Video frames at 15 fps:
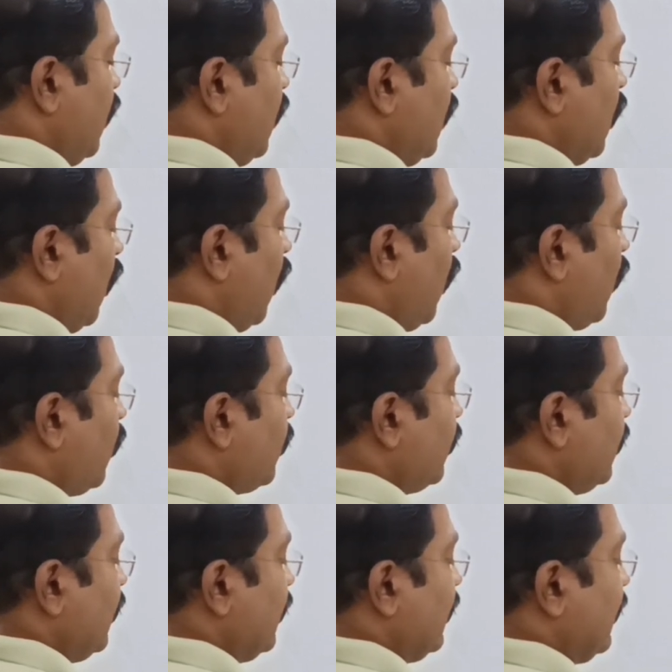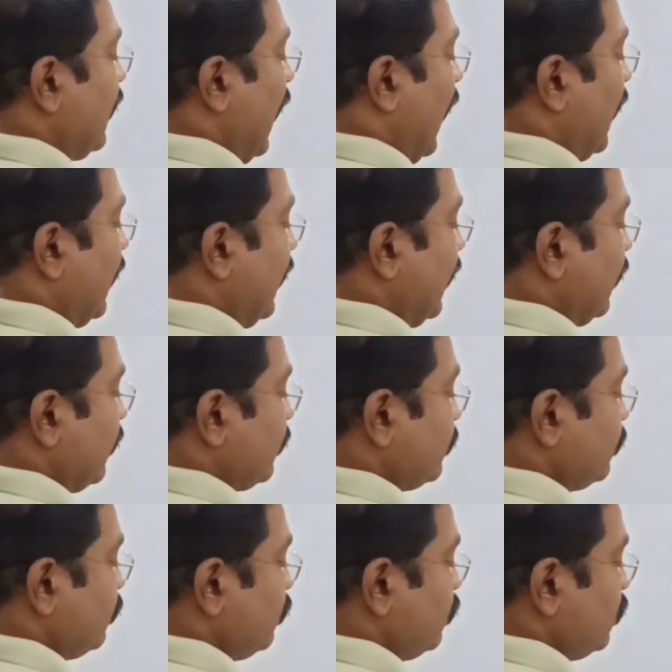Lord Canning.
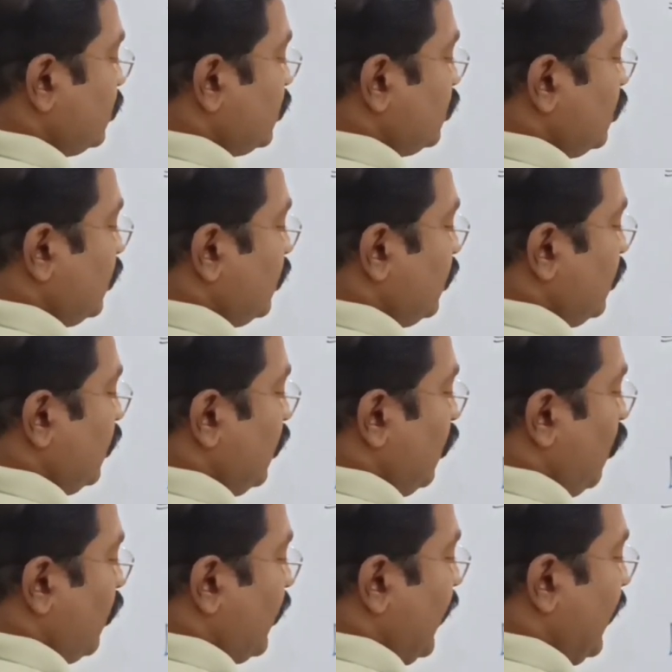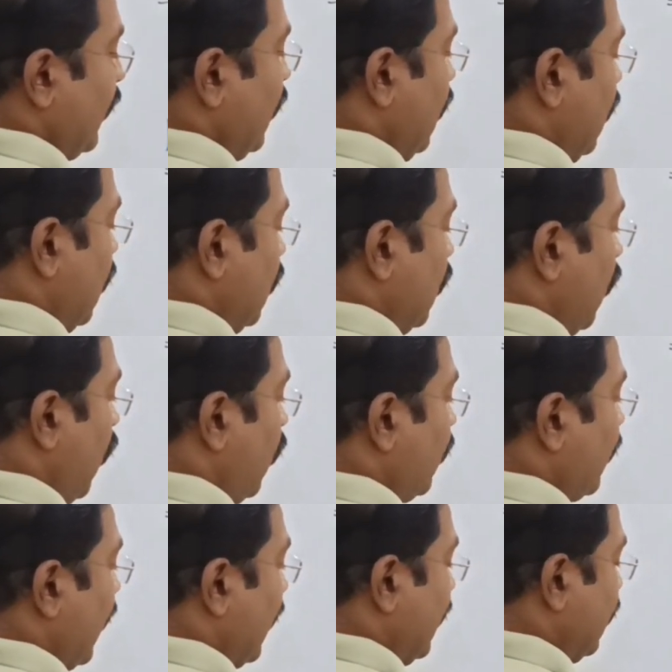Okay, Lord
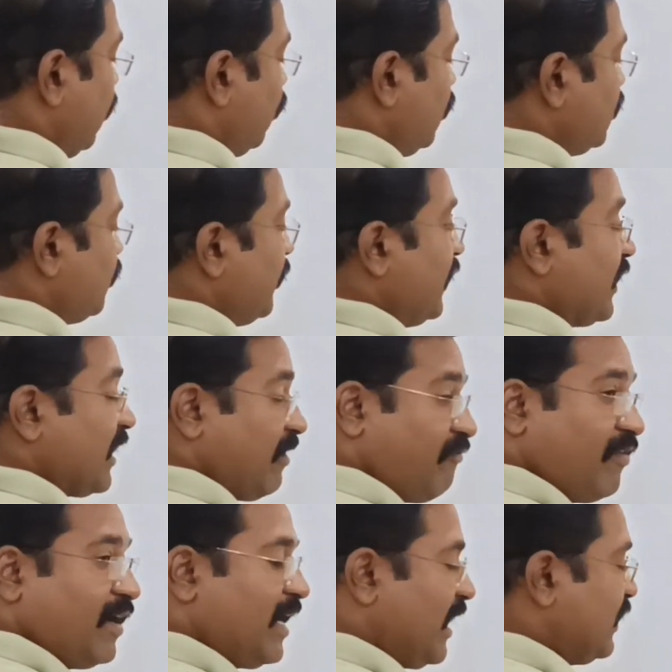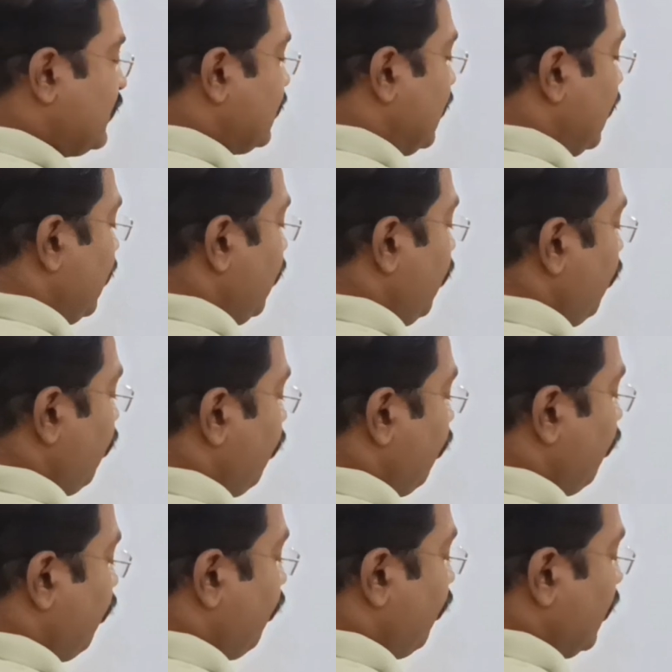Canning, who is being referred as a
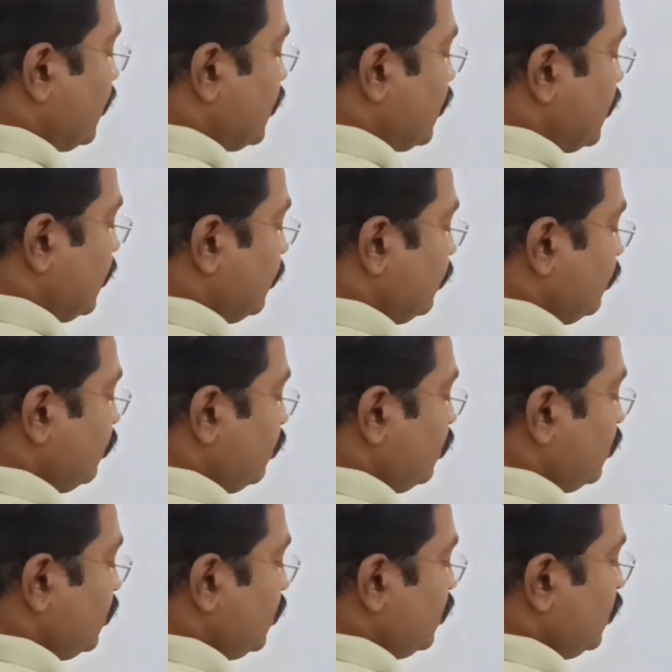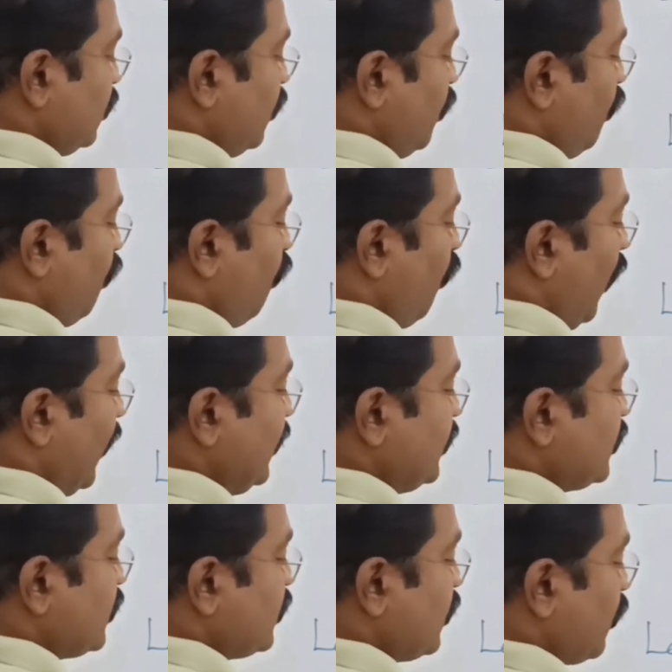first
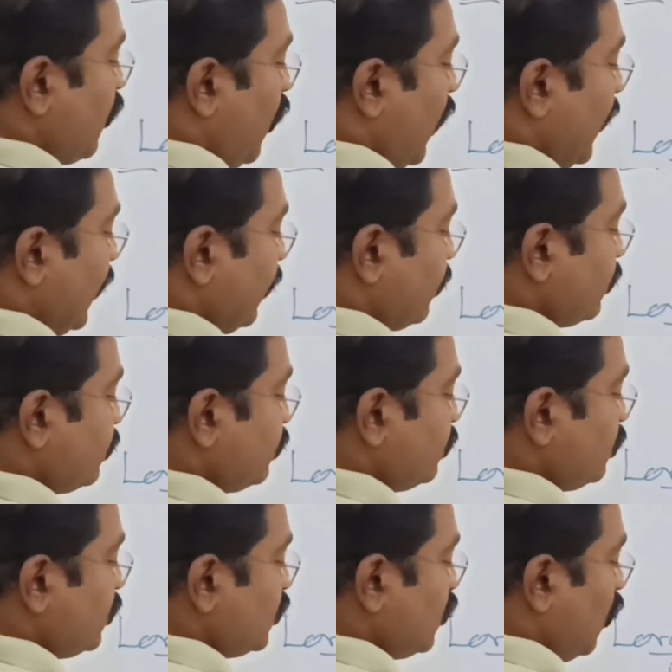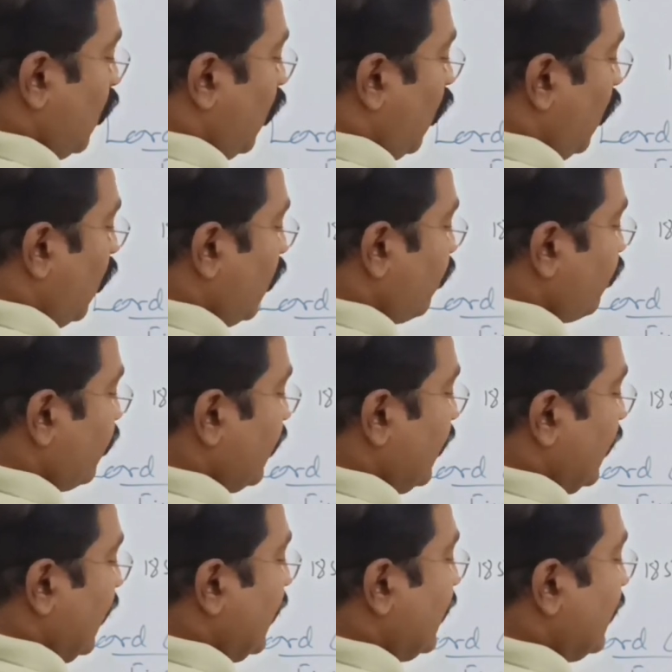Viceroy of
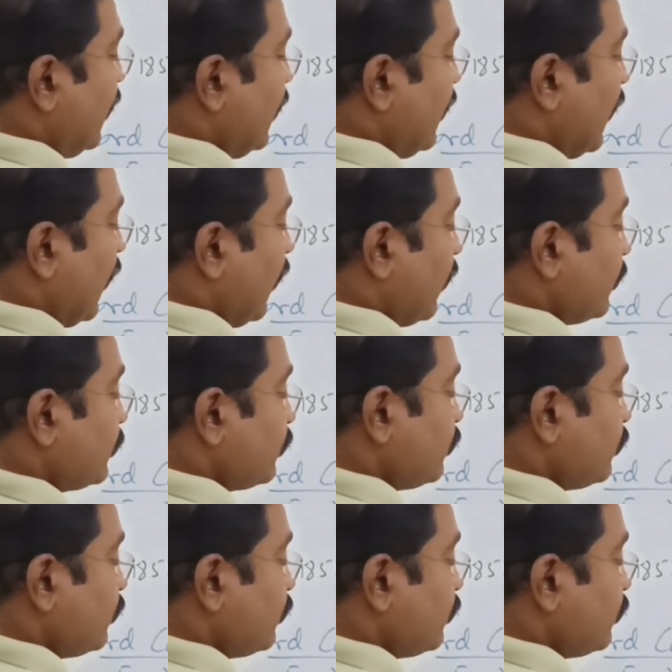India.